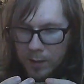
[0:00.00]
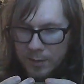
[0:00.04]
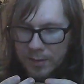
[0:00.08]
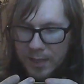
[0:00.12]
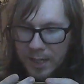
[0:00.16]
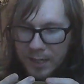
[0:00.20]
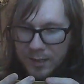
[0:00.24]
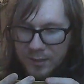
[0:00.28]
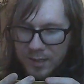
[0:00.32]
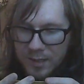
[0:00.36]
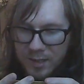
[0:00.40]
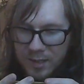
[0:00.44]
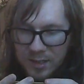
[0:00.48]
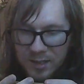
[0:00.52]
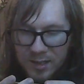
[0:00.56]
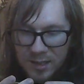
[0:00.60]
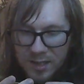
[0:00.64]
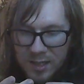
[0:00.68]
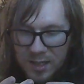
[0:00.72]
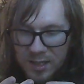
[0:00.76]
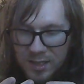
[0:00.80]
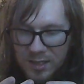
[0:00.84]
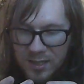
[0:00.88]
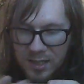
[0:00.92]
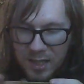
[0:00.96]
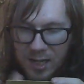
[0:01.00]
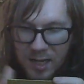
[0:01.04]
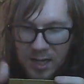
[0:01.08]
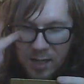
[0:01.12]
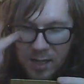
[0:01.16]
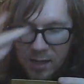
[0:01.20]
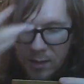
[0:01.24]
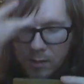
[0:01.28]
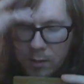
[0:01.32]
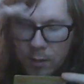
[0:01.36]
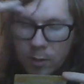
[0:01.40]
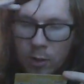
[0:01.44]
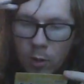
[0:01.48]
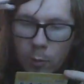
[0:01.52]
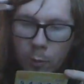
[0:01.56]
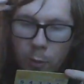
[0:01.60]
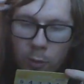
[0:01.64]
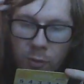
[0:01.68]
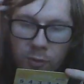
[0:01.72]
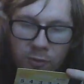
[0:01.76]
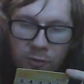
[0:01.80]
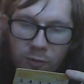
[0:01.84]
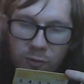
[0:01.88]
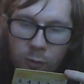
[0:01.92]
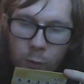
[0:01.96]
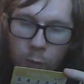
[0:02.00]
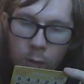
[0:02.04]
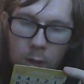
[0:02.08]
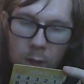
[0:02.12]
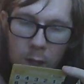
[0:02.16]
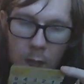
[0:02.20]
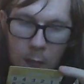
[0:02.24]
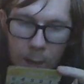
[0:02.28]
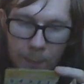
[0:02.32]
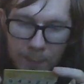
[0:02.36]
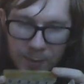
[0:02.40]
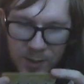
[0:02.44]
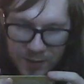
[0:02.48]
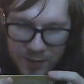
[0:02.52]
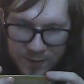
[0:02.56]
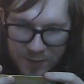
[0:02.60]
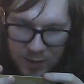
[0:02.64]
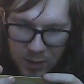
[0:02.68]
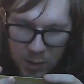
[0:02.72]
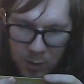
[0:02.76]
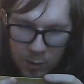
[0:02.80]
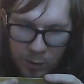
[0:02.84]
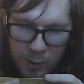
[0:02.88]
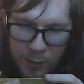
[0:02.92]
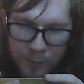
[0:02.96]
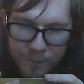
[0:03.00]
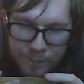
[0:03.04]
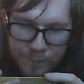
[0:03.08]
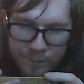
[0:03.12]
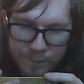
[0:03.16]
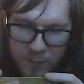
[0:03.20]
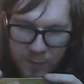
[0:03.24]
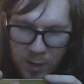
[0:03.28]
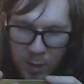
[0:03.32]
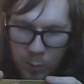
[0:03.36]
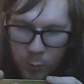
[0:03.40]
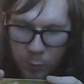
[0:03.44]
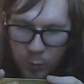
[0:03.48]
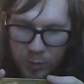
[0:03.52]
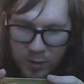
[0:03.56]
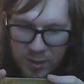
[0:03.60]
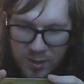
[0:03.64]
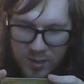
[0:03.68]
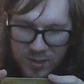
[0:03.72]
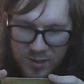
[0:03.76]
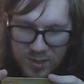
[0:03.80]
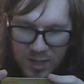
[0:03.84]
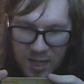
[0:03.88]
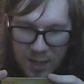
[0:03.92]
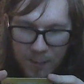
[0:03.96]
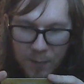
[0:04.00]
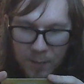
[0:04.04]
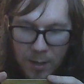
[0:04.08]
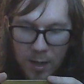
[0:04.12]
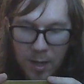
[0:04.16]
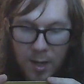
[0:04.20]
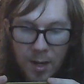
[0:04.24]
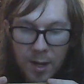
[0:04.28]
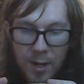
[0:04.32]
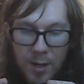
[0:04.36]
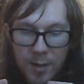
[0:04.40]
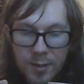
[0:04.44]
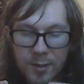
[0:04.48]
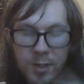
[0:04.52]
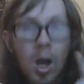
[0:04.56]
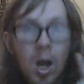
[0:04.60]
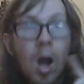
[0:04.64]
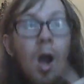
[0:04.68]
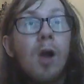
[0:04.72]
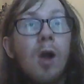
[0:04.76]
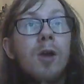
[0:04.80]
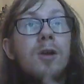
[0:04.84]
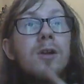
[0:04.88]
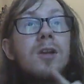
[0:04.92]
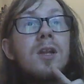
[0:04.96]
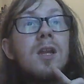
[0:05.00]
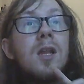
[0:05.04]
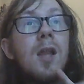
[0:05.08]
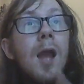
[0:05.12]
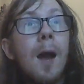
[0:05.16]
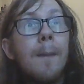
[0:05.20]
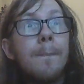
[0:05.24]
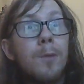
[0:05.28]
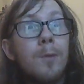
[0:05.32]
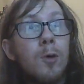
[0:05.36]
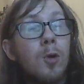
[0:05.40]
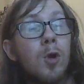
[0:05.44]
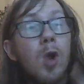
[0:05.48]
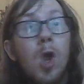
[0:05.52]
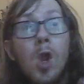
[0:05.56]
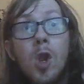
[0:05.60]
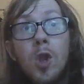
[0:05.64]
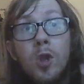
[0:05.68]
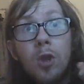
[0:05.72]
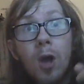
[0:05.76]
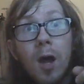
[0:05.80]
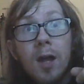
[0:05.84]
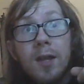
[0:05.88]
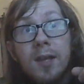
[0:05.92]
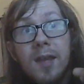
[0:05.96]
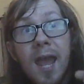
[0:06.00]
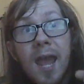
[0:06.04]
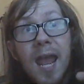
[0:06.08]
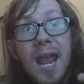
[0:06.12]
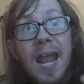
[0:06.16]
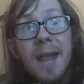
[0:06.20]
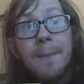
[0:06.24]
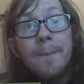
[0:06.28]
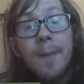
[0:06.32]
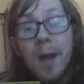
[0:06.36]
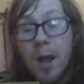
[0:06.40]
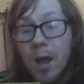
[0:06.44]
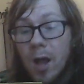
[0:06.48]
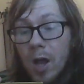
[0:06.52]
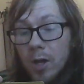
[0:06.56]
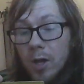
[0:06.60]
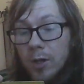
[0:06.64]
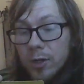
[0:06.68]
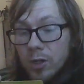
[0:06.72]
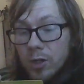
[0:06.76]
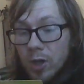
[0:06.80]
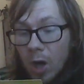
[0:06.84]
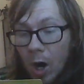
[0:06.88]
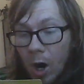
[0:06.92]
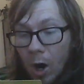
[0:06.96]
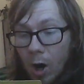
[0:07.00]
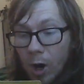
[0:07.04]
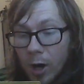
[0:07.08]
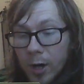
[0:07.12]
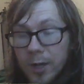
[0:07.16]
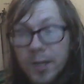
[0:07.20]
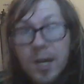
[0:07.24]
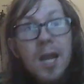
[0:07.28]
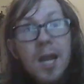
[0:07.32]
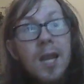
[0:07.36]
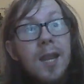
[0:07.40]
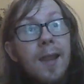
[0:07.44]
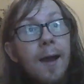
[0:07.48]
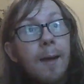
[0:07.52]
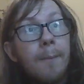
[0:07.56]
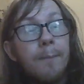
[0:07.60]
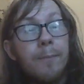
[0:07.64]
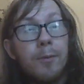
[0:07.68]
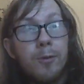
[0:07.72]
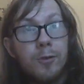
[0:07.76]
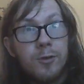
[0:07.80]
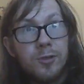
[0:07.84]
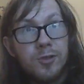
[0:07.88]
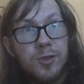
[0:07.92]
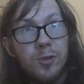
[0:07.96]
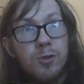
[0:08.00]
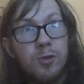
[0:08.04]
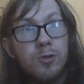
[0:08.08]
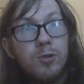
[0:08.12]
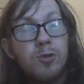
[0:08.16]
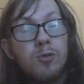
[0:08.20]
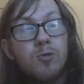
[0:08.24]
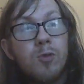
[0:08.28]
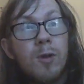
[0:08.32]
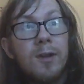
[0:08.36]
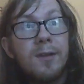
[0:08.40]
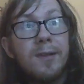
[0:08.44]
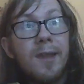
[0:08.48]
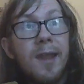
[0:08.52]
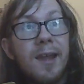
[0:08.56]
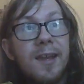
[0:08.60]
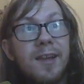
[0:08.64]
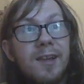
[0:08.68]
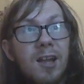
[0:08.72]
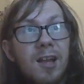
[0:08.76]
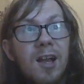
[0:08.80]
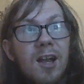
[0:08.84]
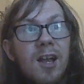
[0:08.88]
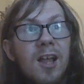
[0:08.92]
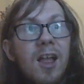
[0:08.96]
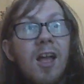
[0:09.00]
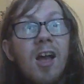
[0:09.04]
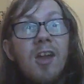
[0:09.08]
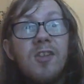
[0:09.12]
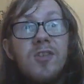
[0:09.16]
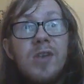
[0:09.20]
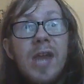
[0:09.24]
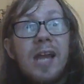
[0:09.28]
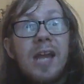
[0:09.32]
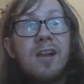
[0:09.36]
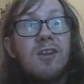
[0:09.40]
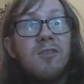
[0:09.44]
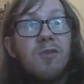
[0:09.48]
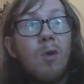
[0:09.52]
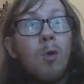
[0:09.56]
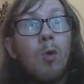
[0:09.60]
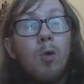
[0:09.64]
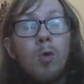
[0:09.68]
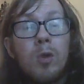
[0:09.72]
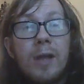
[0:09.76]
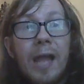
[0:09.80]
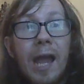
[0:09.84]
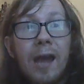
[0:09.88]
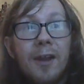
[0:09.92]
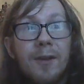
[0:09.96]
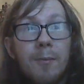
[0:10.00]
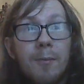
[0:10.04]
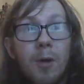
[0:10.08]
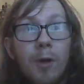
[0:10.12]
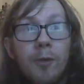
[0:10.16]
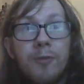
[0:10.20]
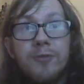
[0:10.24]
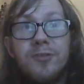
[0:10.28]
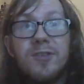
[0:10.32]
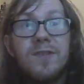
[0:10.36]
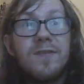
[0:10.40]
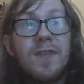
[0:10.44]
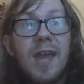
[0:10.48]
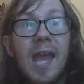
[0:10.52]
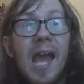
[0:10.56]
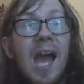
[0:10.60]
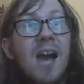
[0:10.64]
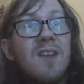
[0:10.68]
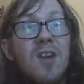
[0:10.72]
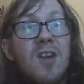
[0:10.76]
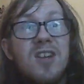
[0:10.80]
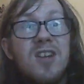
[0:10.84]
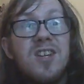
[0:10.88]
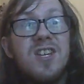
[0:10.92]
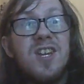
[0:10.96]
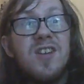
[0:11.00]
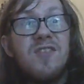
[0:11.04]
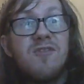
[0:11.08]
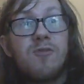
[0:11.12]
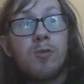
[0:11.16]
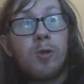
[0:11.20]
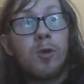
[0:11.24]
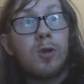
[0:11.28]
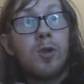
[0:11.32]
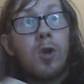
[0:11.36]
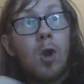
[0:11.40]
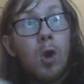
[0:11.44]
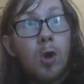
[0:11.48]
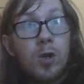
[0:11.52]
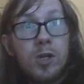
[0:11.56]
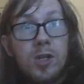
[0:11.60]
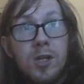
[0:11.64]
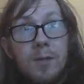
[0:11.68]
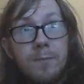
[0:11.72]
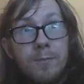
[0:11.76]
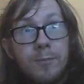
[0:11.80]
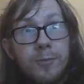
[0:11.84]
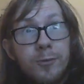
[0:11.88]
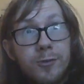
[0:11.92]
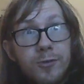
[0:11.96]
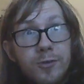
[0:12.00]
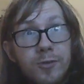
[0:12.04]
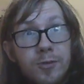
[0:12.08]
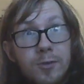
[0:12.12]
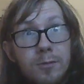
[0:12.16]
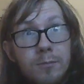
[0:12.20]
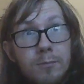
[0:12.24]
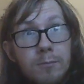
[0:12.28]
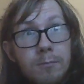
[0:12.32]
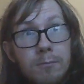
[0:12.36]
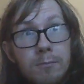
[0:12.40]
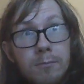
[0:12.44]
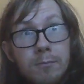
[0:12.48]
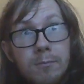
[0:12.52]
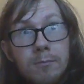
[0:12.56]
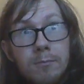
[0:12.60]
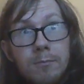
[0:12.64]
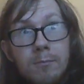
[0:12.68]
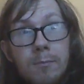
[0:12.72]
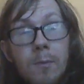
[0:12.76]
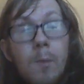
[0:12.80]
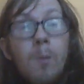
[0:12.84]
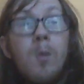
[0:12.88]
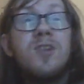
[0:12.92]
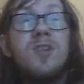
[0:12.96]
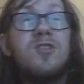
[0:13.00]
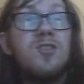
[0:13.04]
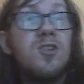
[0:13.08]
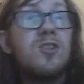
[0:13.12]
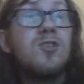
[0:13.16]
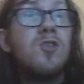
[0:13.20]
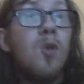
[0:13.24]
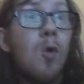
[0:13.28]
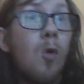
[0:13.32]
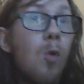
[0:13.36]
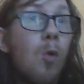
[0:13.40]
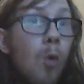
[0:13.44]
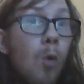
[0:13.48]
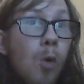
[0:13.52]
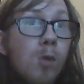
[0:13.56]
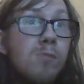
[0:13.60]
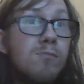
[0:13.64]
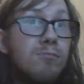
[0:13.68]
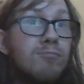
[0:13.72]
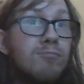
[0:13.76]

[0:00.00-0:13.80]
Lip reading: Decks can contain no more than 4 copies of a card with the same card number, not name, card number. So you could run like a deck of all Gatomons if they have different card numbers, which is cool.